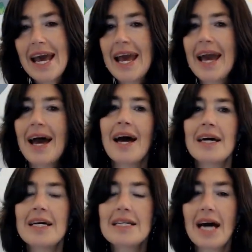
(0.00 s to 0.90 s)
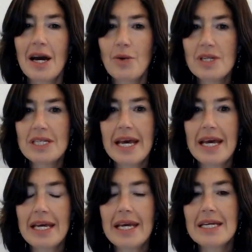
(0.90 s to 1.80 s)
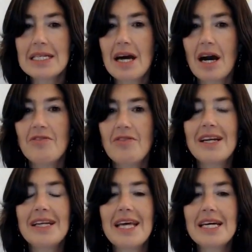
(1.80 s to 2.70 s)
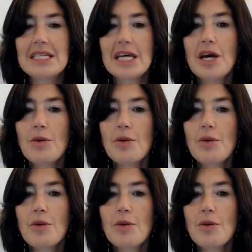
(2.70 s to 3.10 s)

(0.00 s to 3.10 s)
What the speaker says: And I would take a stock fund that's